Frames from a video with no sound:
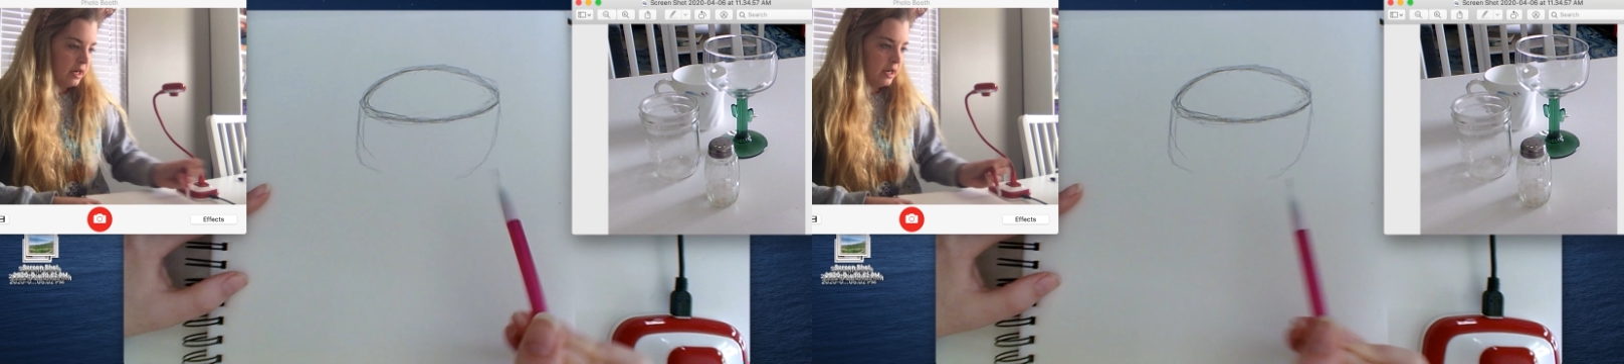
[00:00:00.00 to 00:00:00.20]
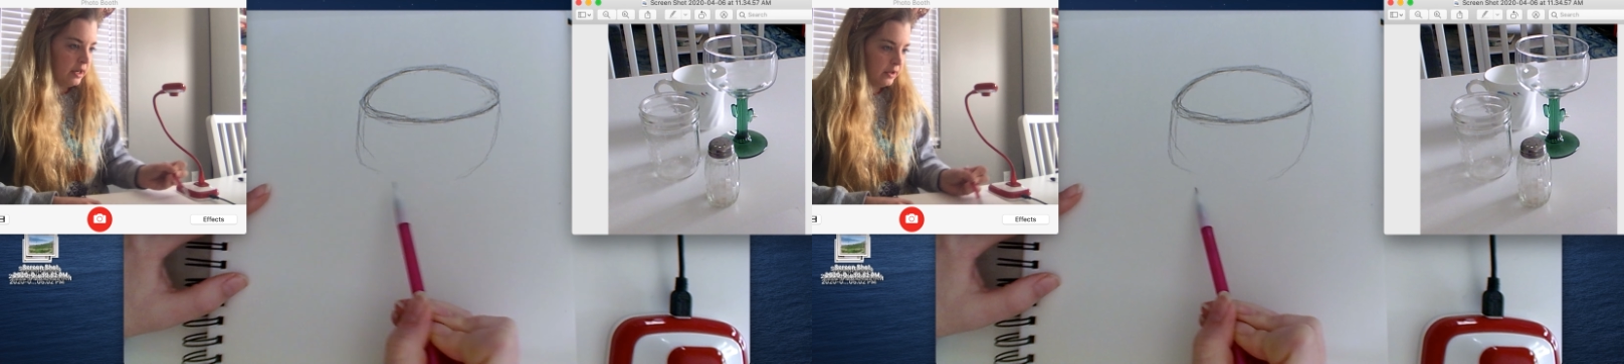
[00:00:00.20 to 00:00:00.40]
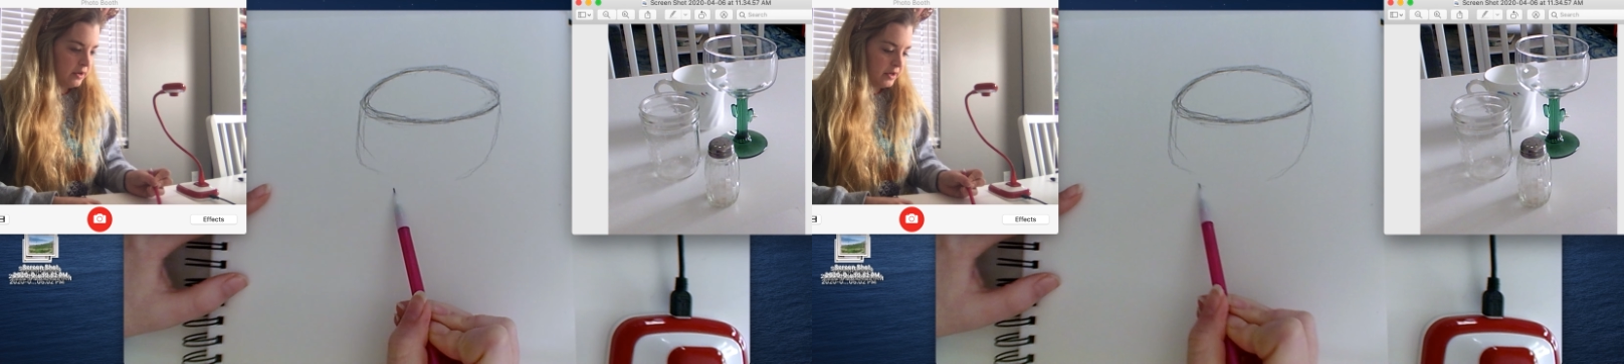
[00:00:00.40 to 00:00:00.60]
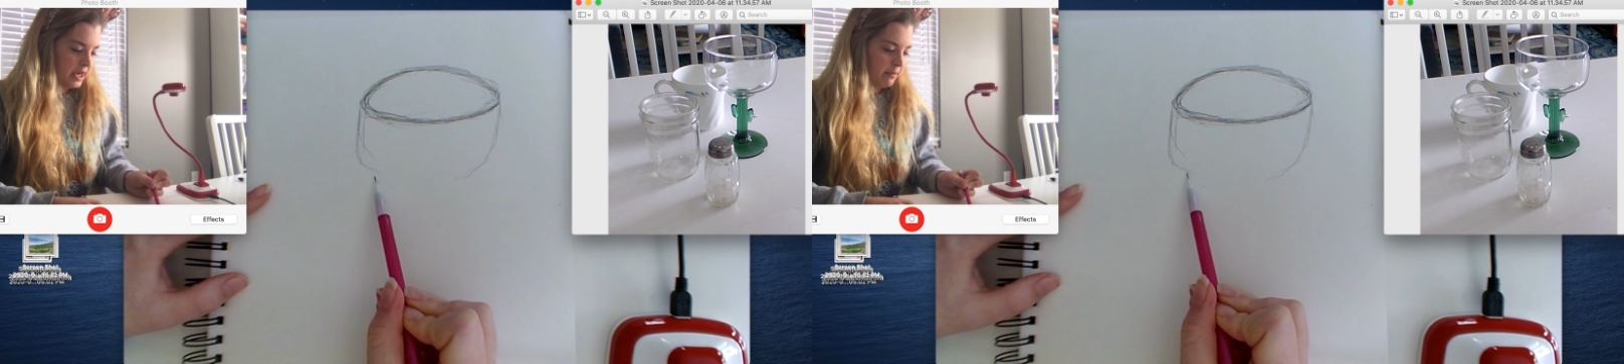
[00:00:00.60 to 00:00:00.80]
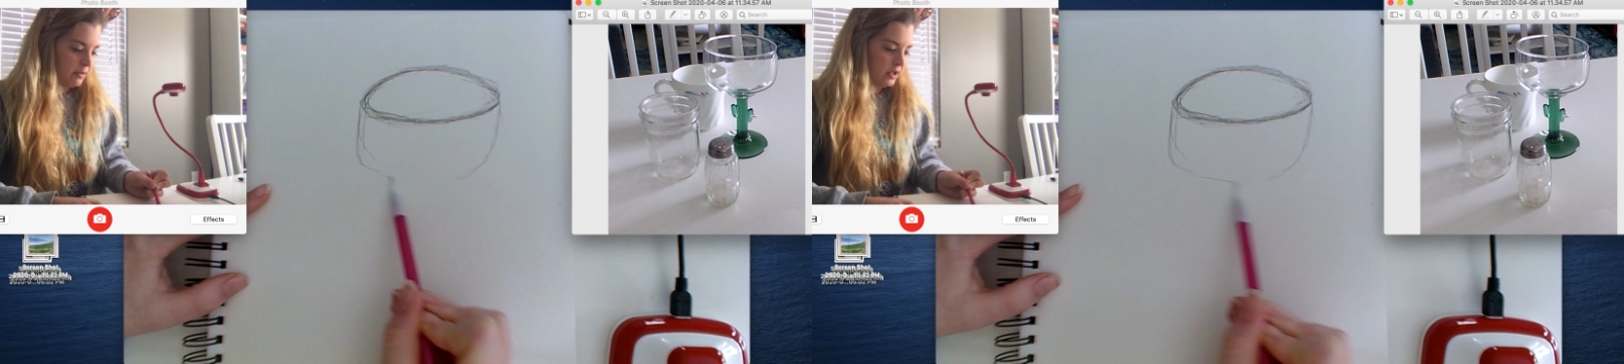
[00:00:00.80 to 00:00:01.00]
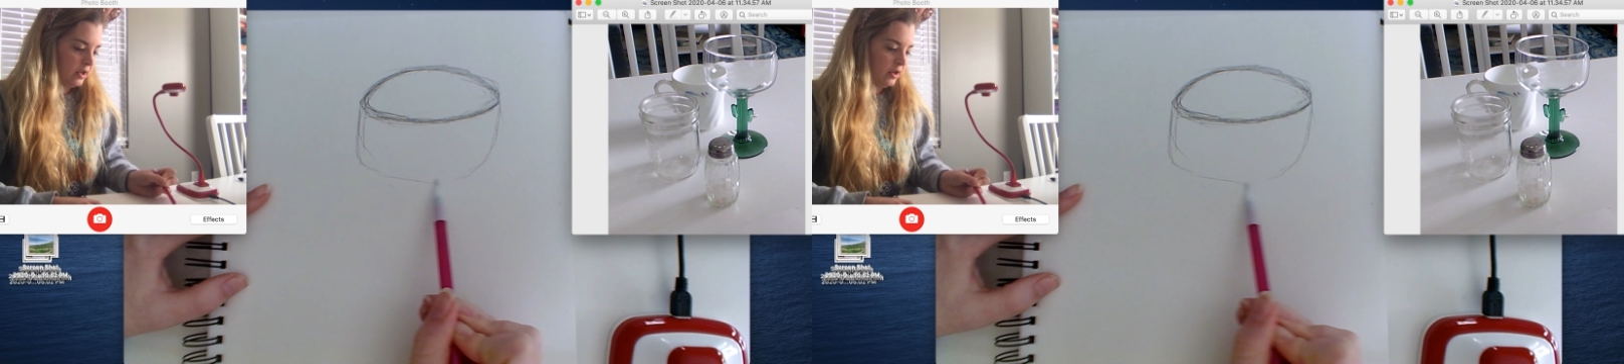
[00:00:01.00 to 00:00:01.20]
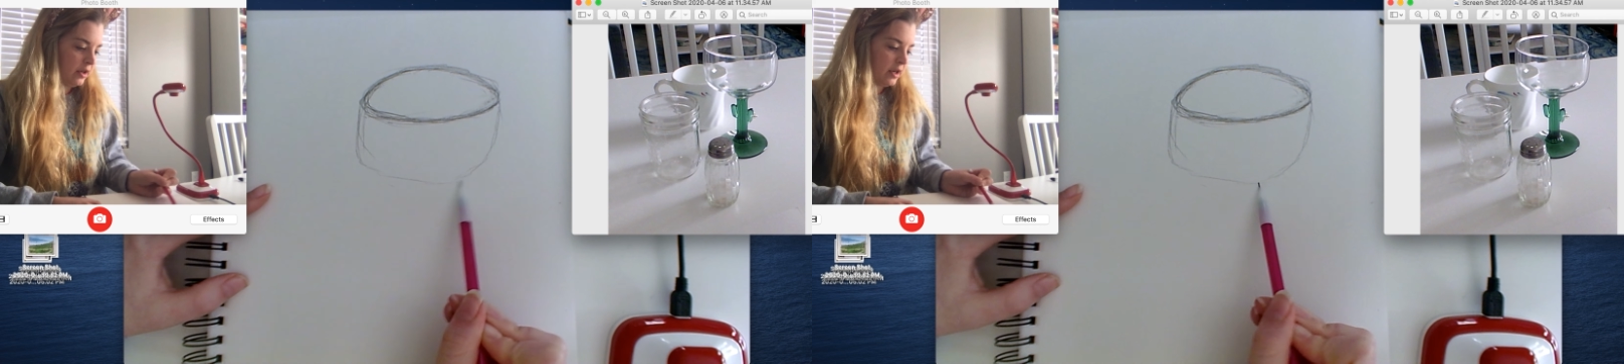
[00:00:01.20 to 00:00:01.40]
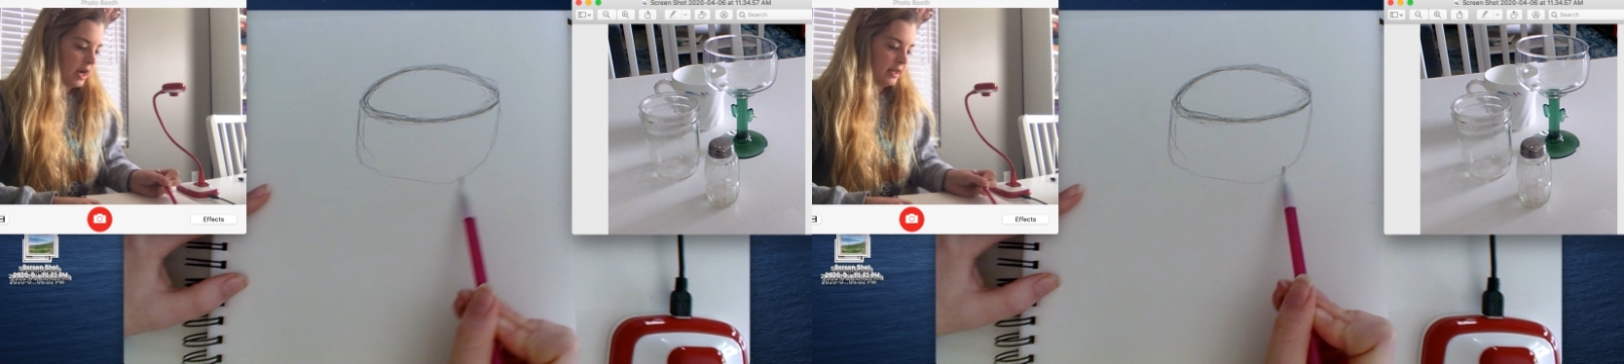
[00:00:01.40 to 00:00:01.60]
you'll notice I'm just
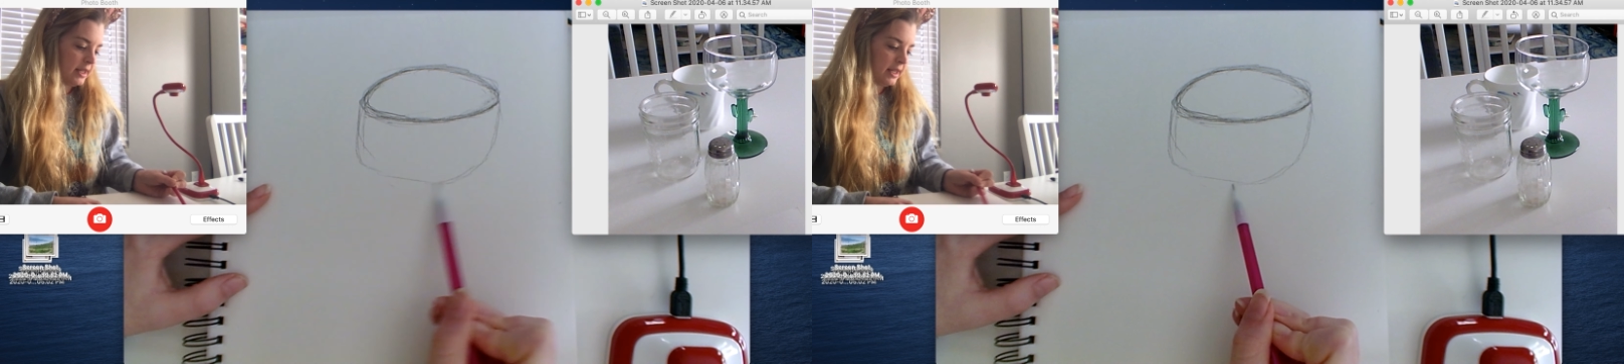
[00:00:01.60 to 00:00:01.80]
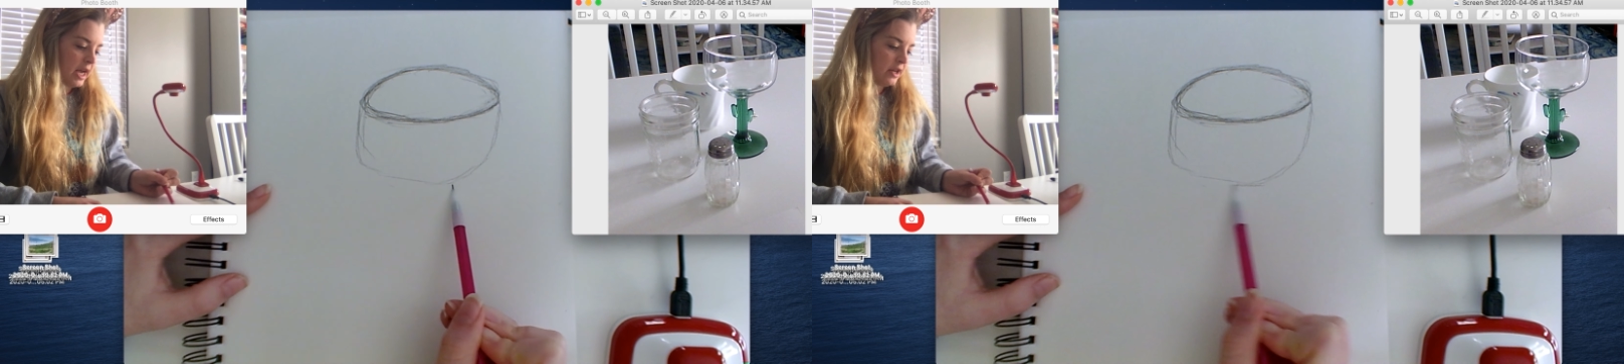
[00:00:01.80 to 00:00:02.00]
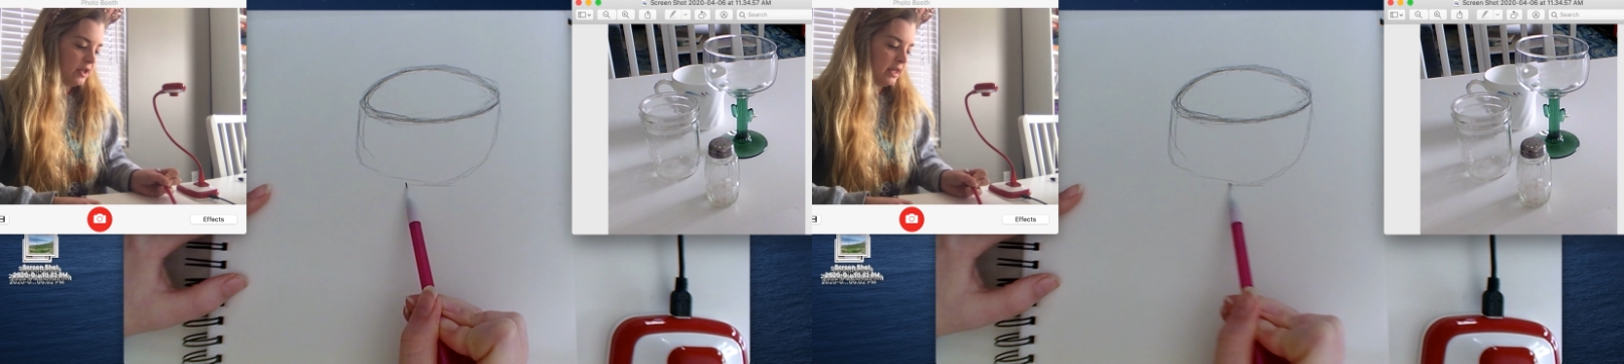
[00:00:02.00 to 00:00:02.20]
kind of sketching